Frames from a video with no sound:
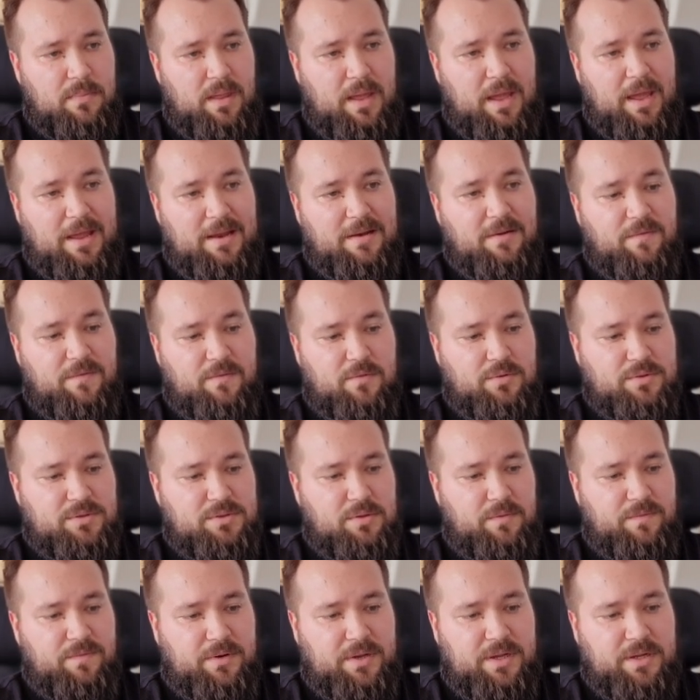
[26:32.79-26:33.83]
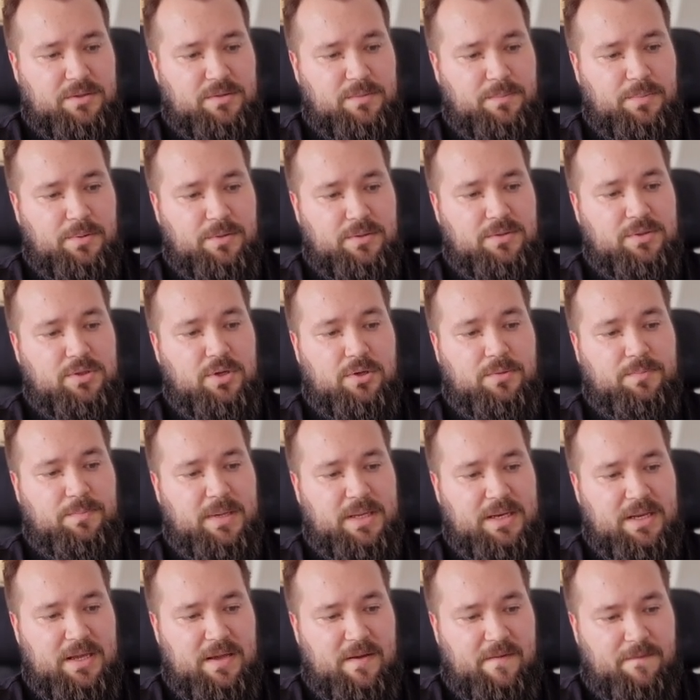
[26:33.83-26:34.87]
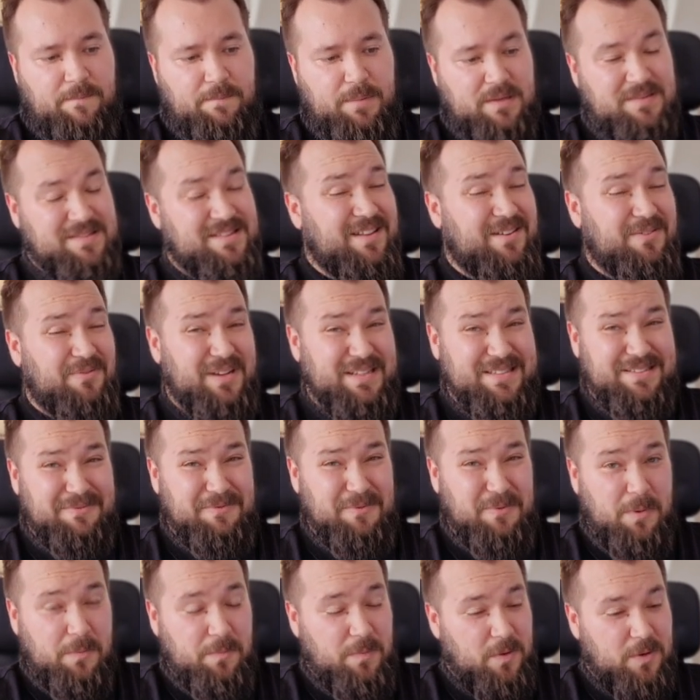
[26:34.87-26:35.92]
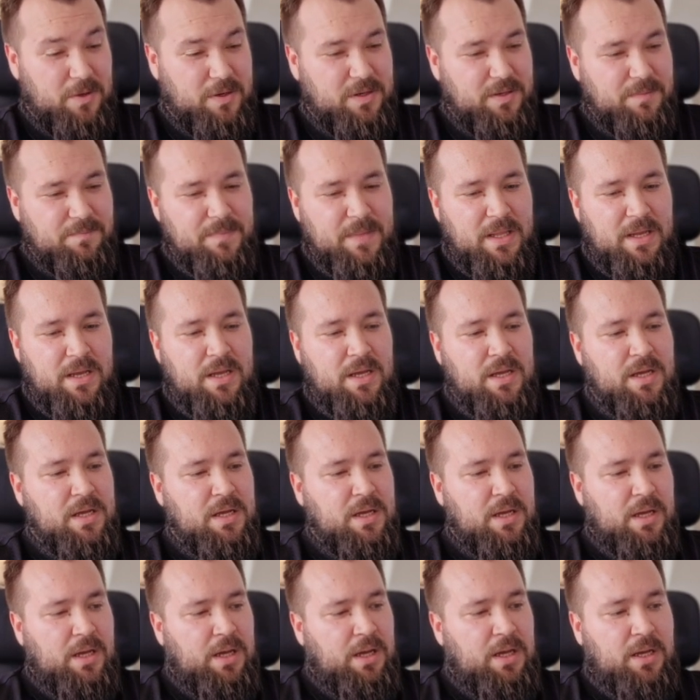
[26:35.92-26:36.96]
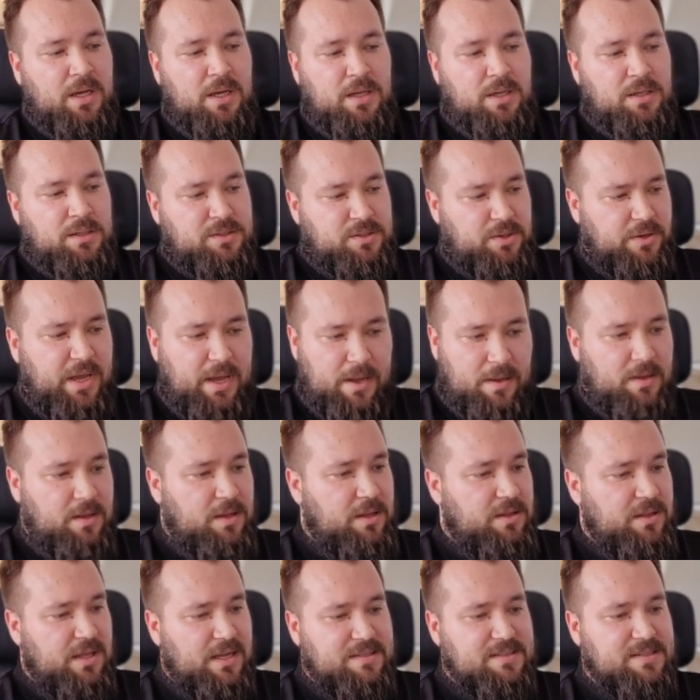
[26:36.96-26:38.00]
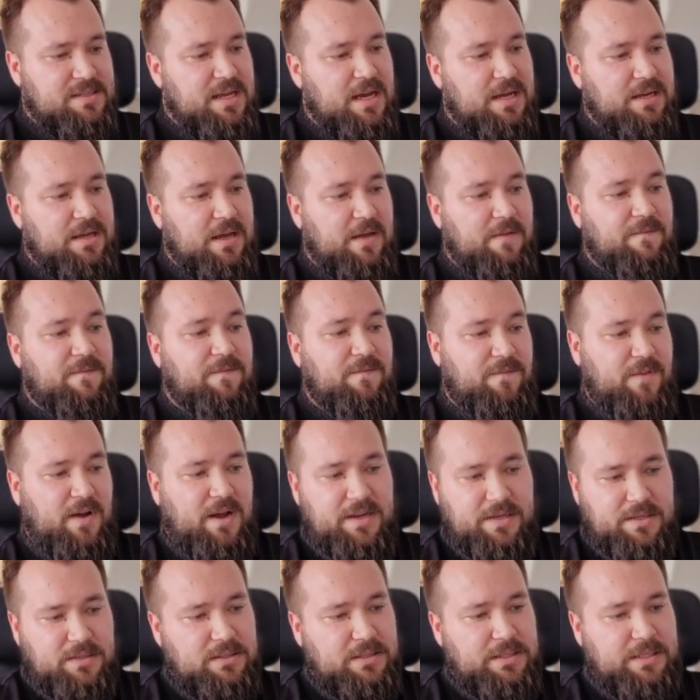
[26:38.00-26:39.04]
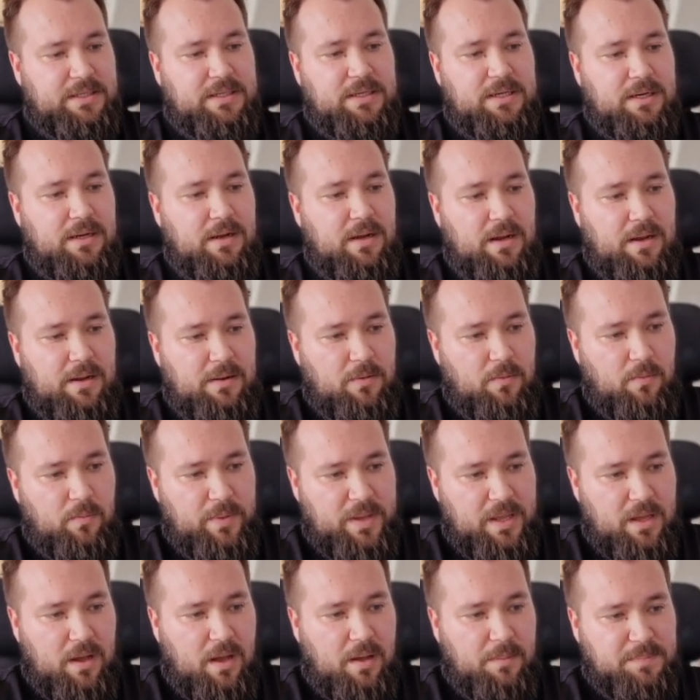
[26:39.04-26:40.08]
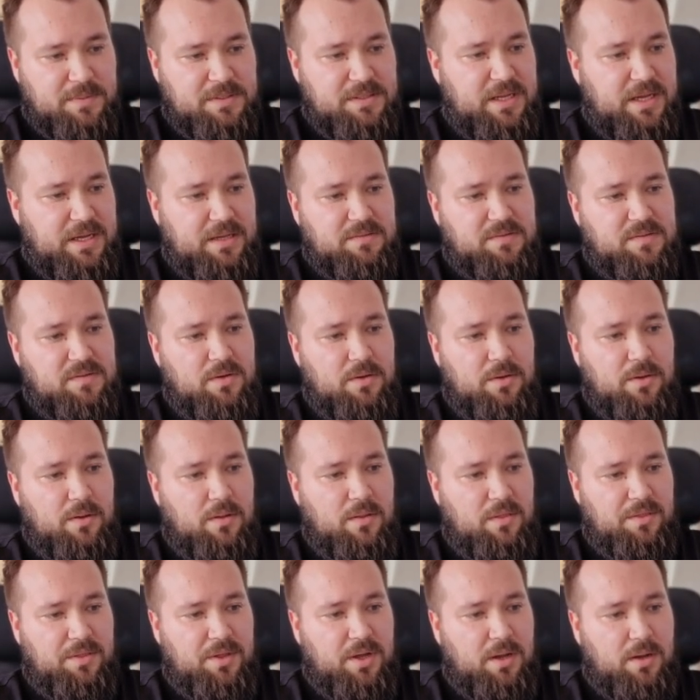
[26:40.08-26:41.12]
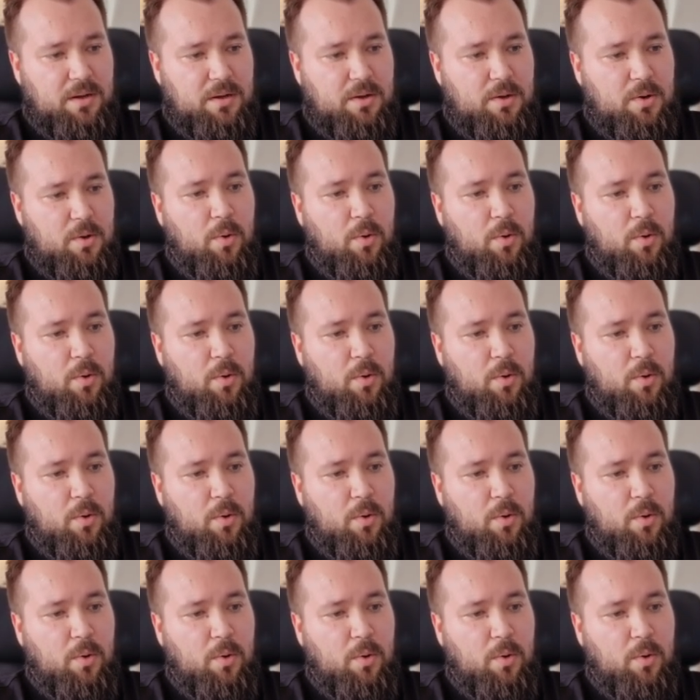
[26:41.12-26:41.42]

And of course, don't forget to put .pdf, because otherwise it won't work. So yeah, that's that. And finally, uh, we update the